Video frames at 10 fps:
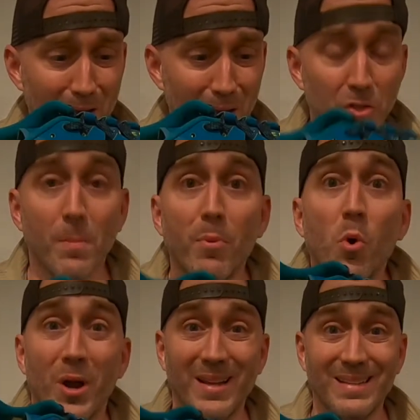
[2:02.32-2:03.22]
Your
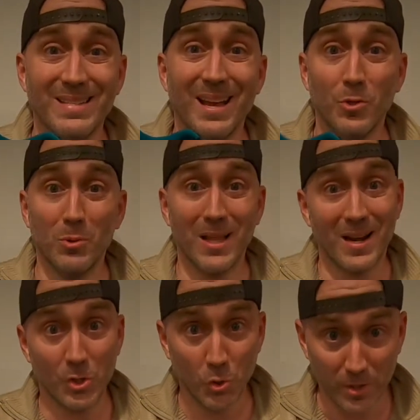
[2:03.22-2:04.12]
boy does not do a lot
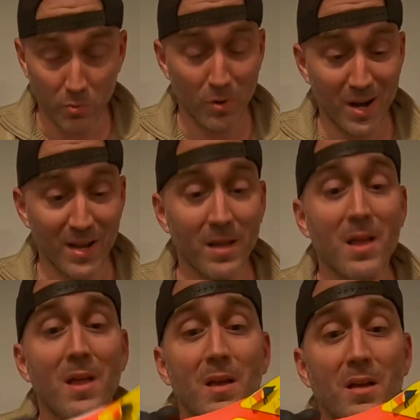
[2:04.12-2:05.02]
of trail running
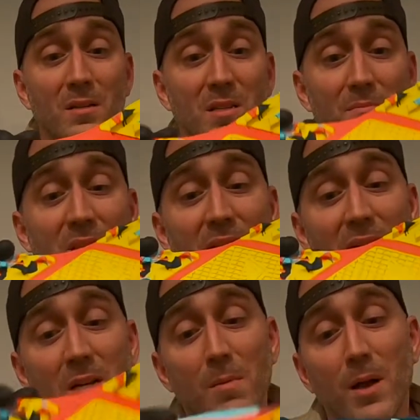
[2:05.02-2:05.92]
because I'm sitting
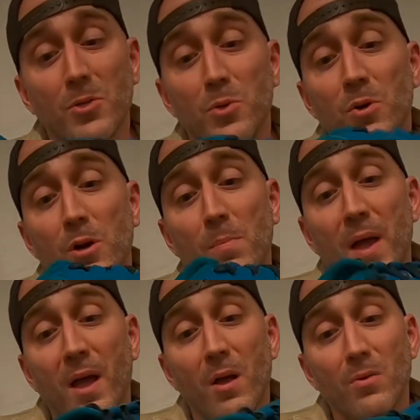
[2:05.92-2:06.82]
at about 200
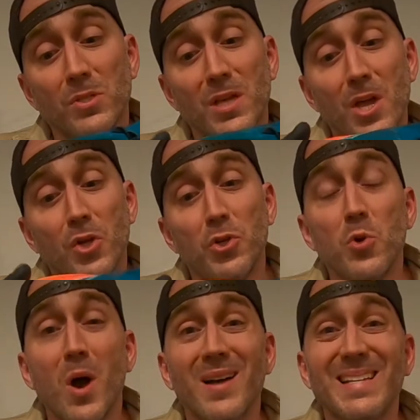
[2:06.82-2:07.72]
pounds,
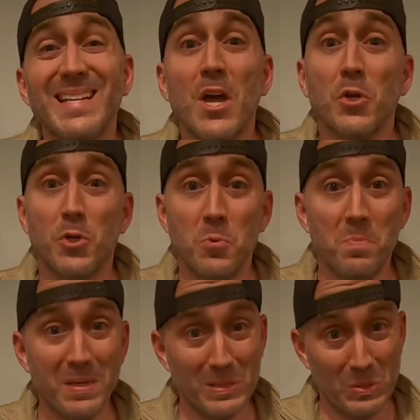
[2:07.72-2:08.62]
200, 2
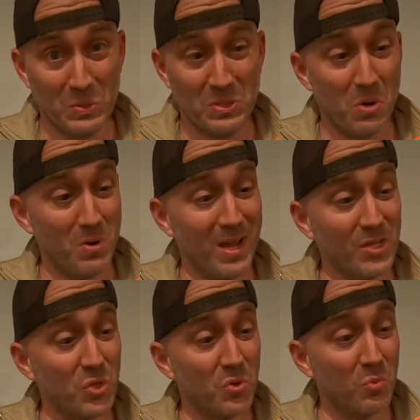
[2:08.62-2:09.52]
bills. Okay,
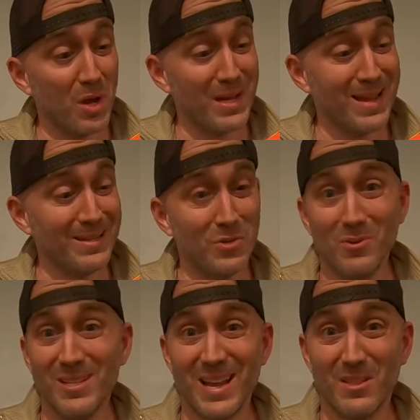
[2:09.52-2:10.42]
so the running I do
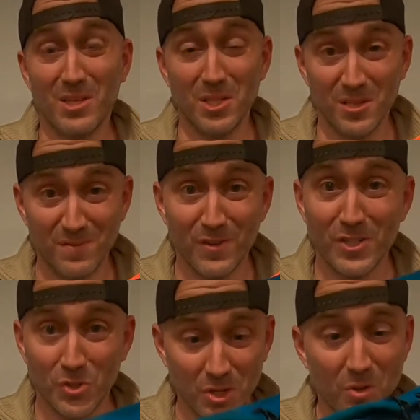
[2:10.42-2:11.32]
is either to the
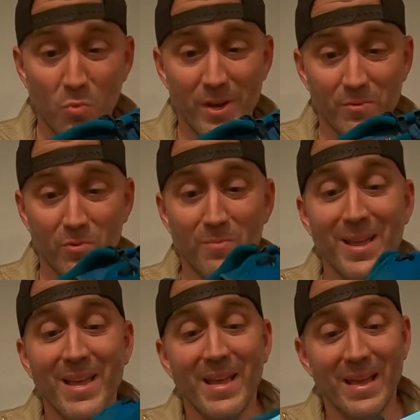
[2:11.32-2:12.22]
fridge or to the weight room,
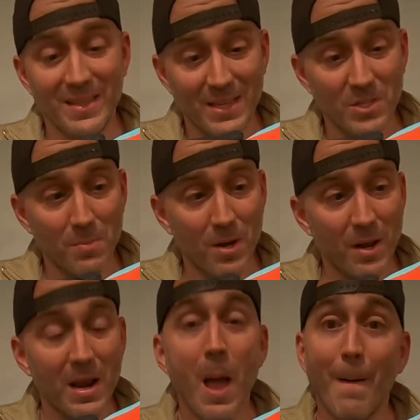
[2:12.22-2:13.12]
and that's about
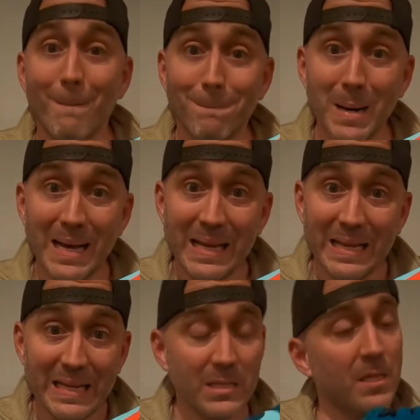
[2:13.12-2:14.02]
it.
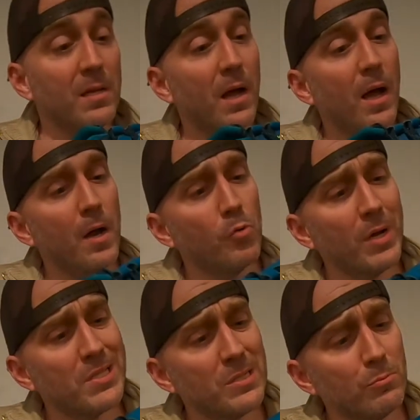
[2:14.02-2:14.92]
But I
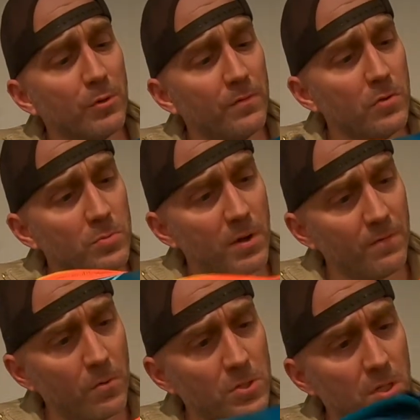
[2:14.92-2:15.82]
read some reviews by
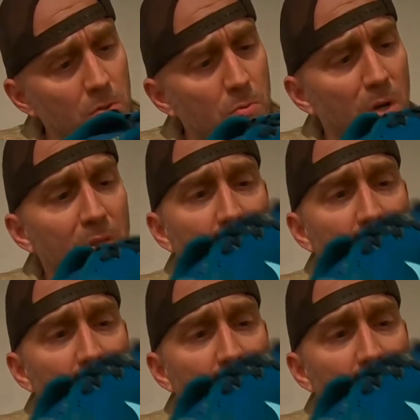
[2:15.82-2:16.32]
folks that do run.